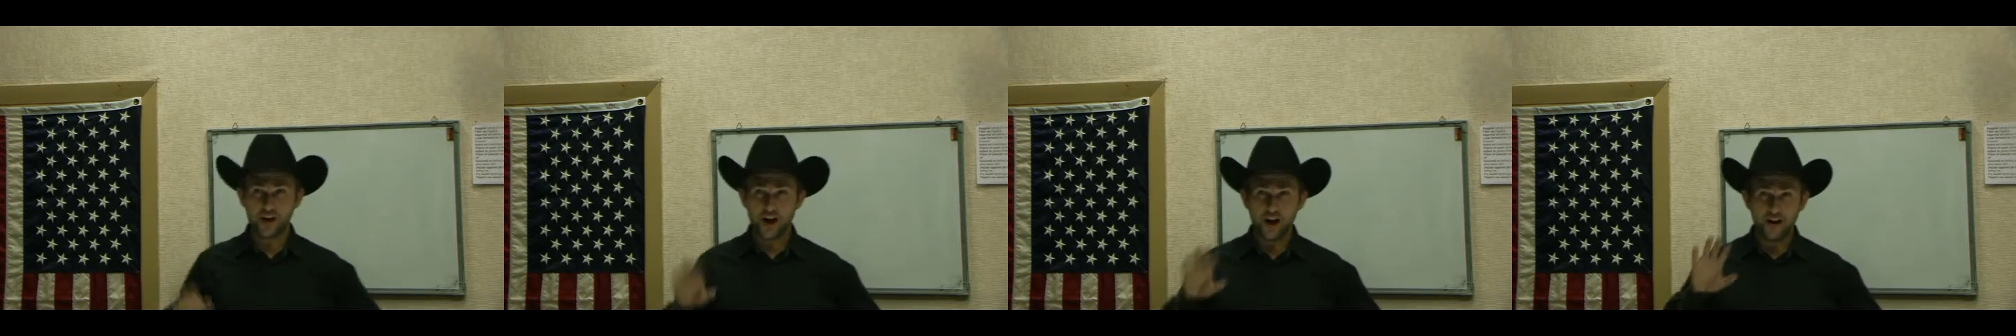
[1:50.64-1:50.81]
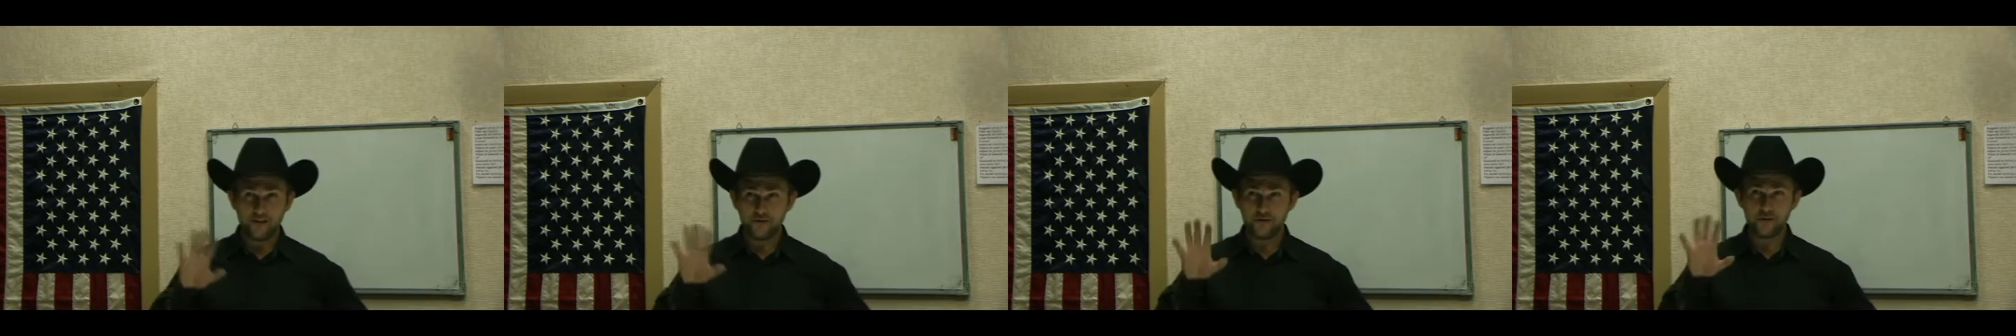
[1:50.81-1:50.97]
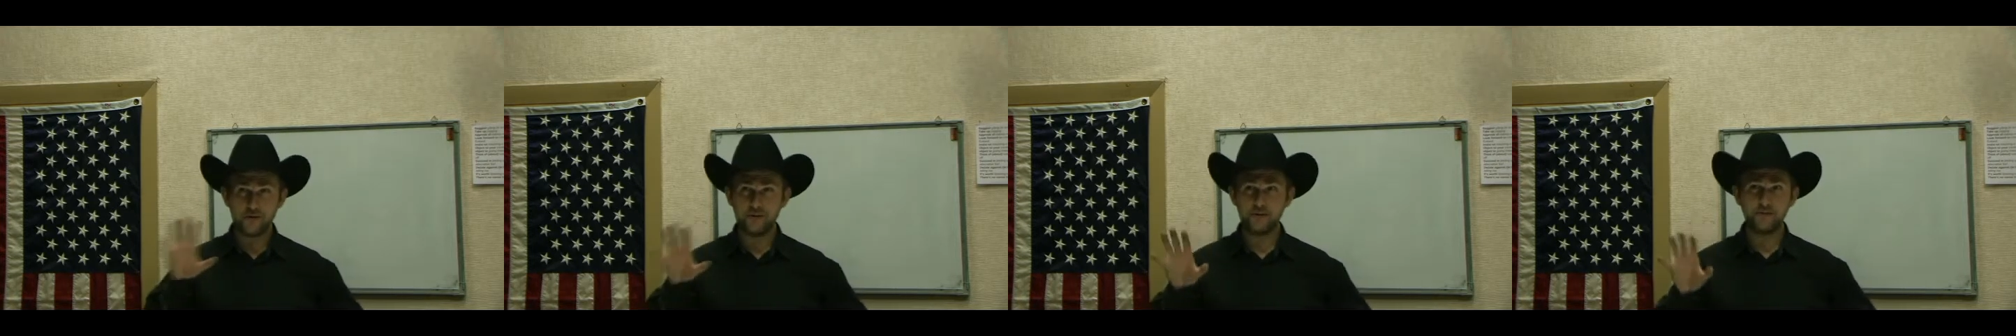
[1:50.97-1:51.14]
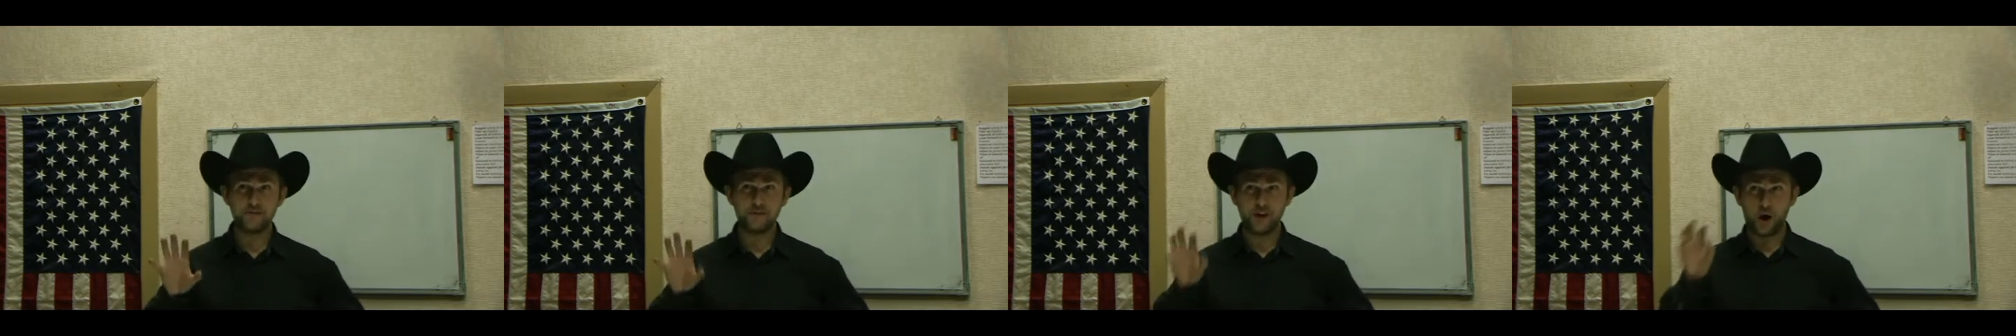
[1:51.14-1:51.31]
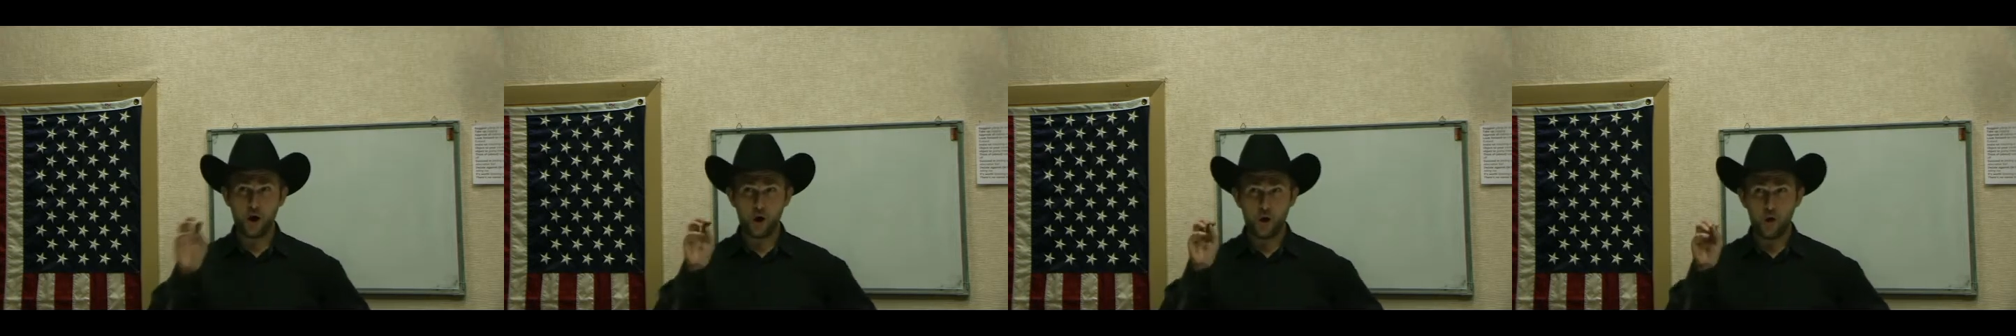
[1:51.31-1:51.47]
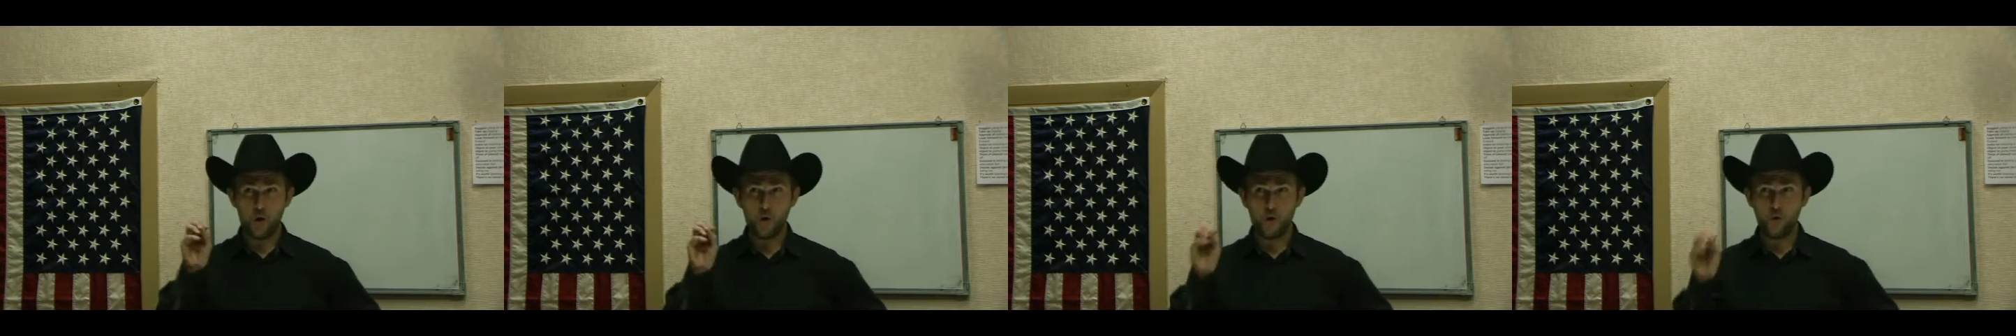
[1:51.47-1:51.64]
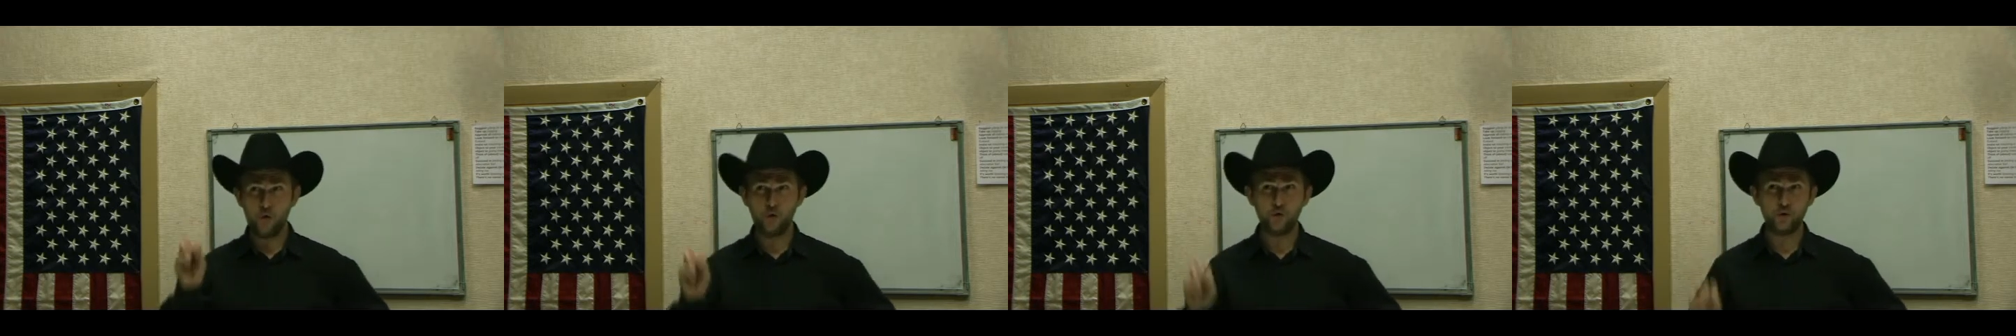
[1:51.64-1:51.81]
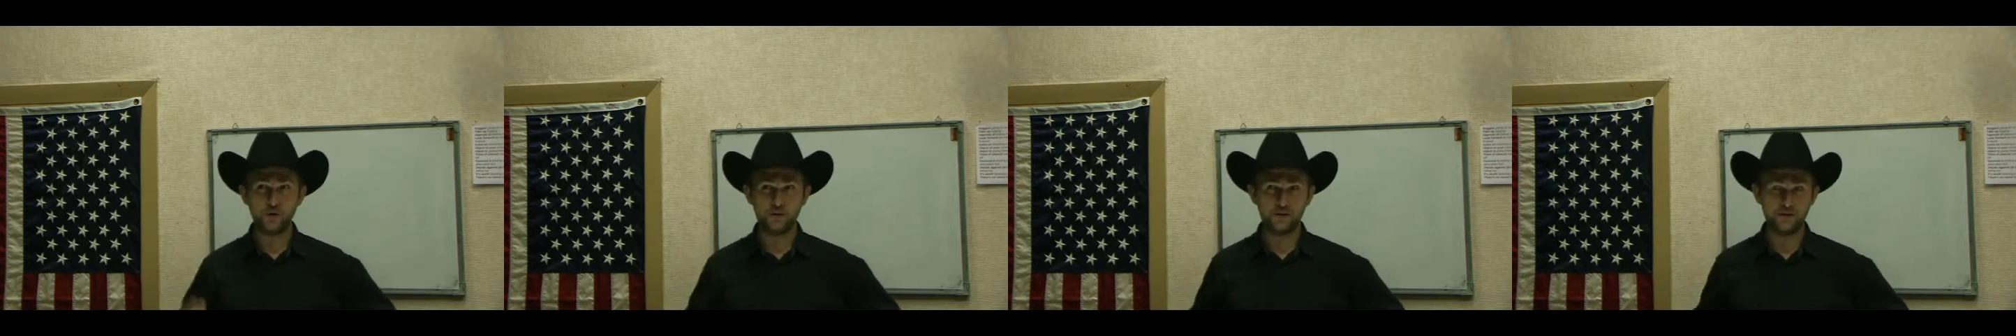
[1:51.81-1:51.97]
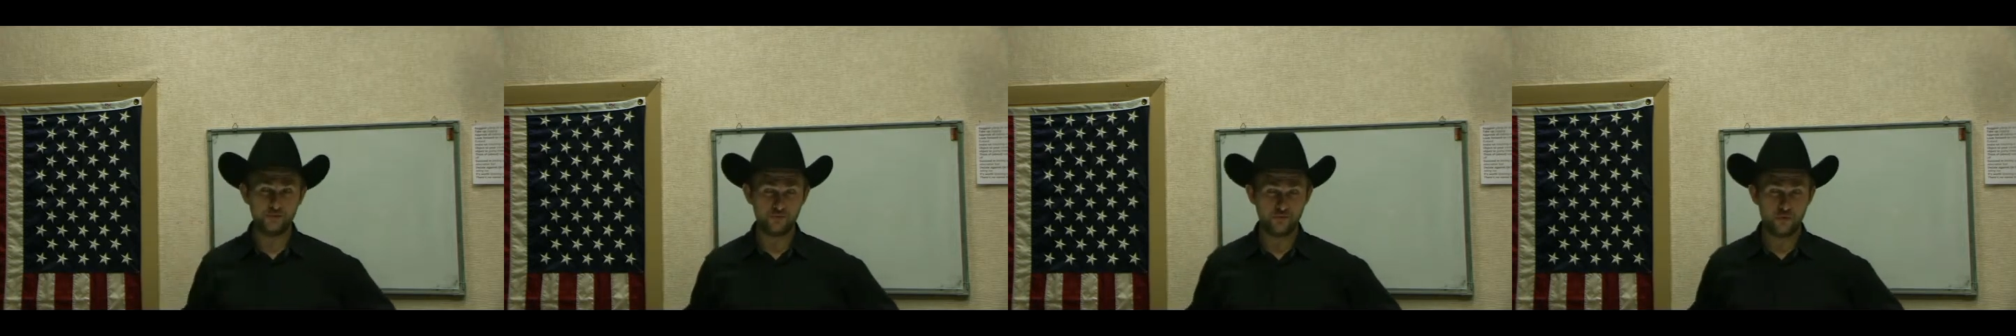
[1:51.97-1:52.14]
to cover the
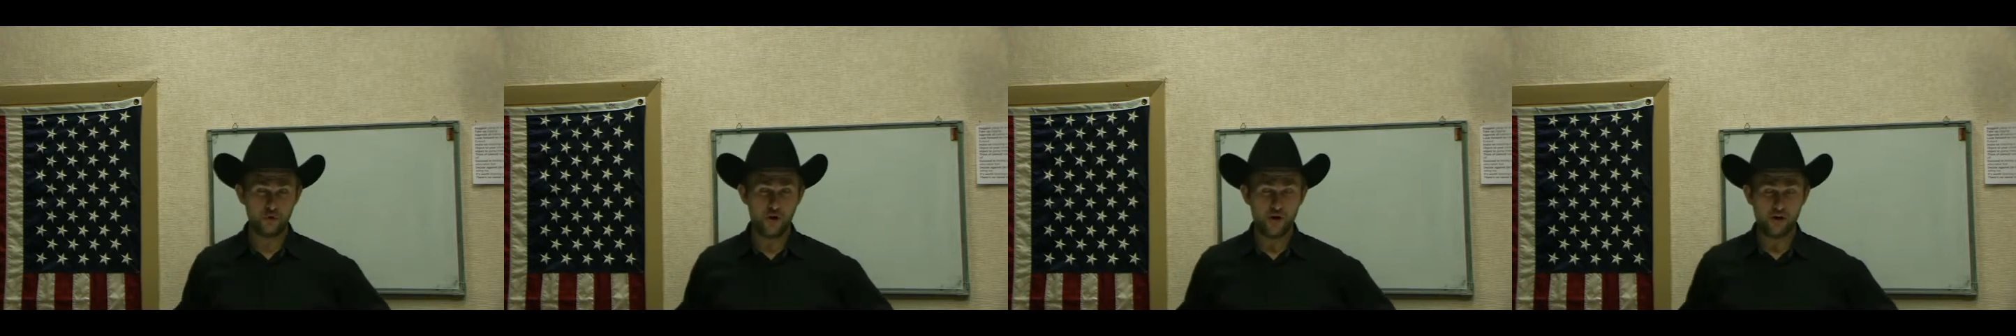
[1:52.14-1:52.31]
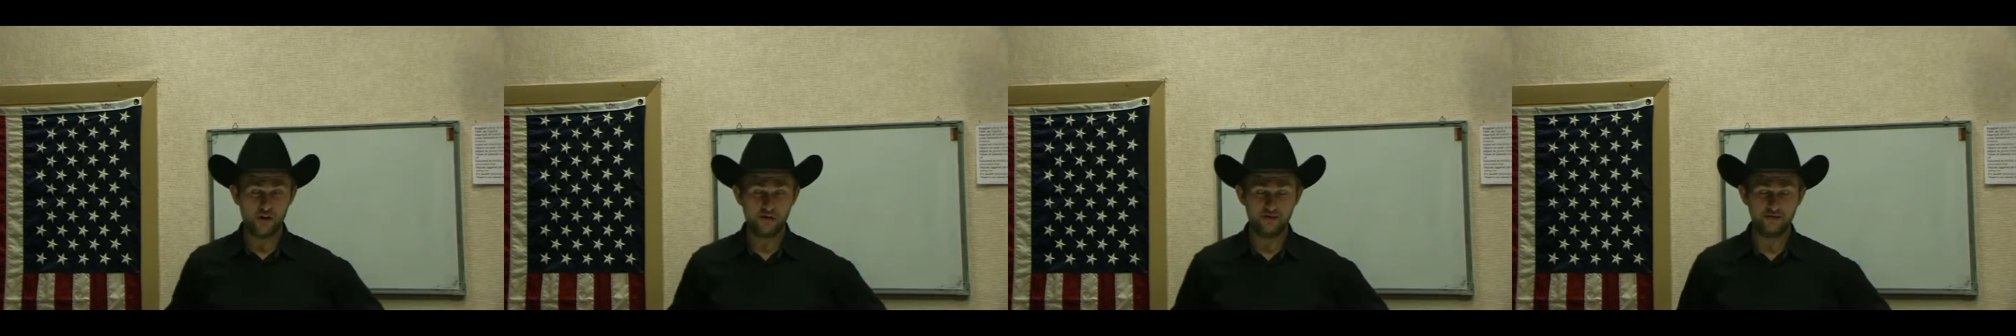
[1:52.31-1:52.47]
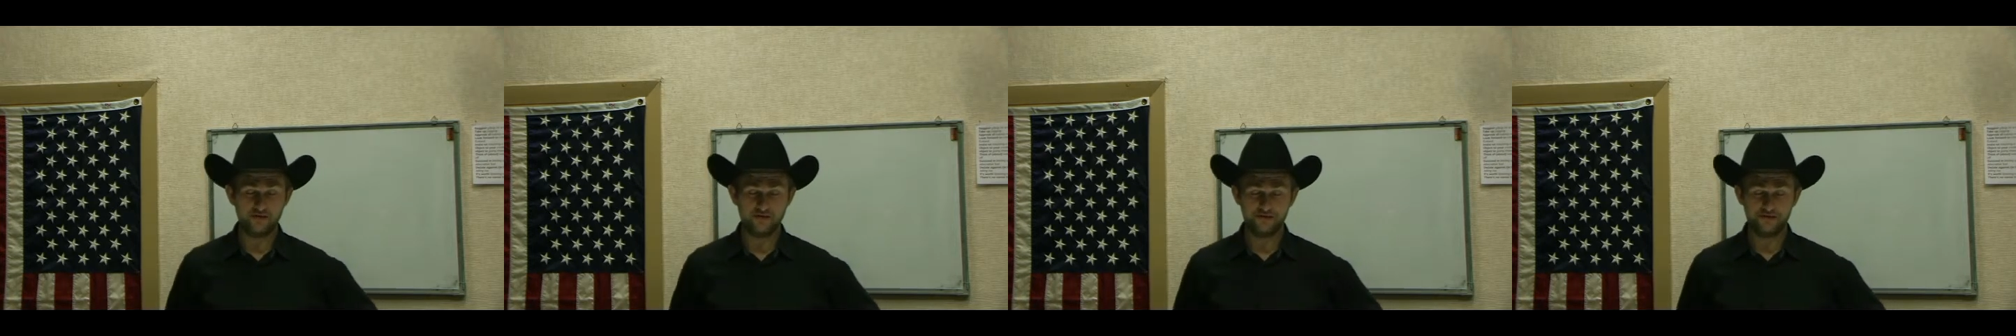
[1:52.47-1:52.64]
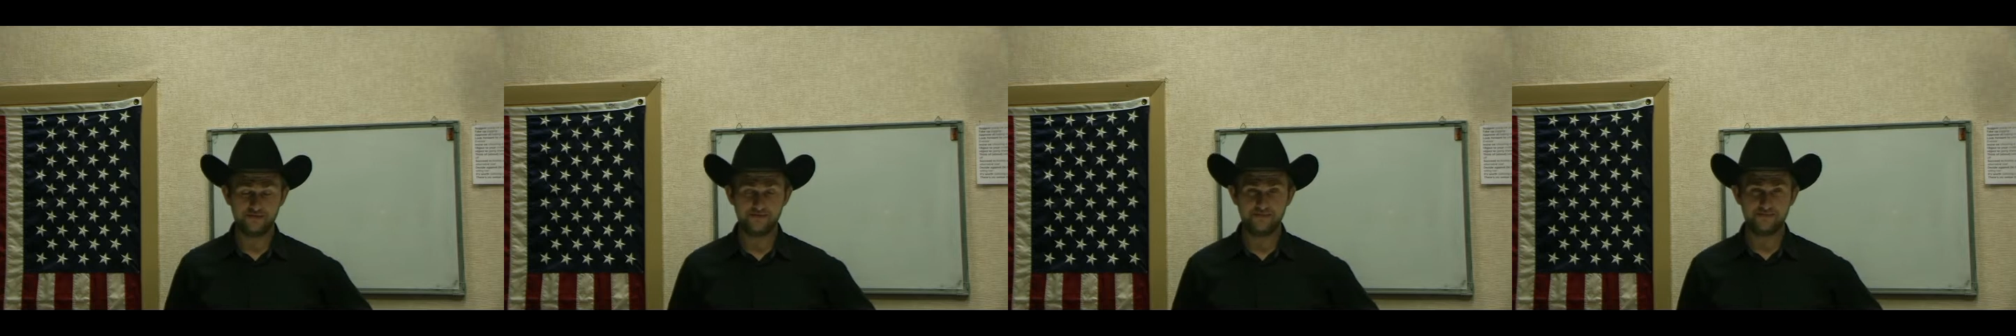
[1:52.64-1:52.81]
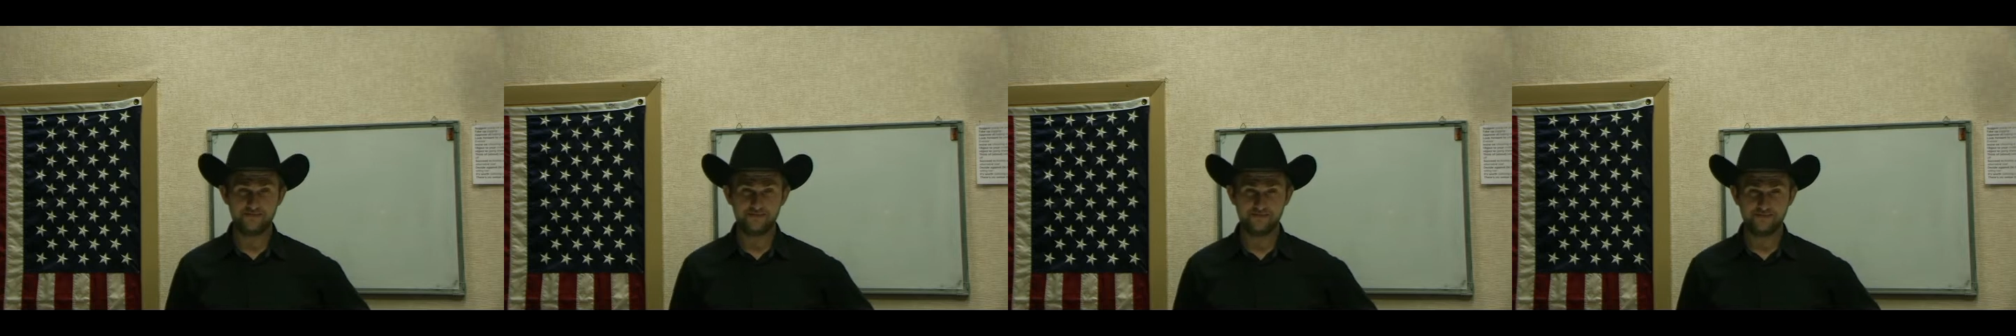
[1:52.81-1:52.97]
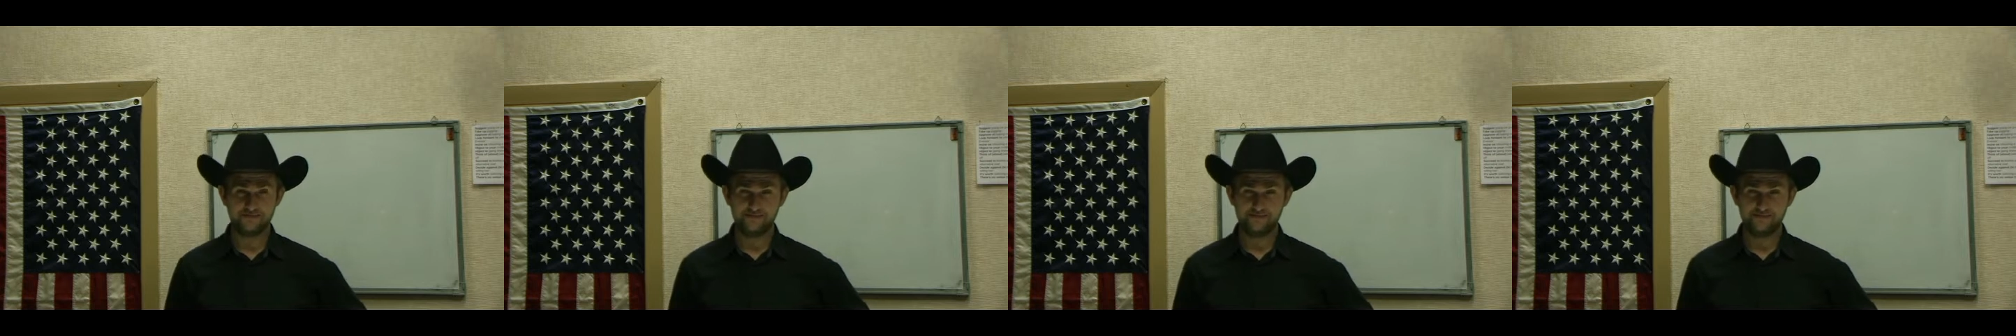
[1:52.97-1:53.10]
hole in the wall.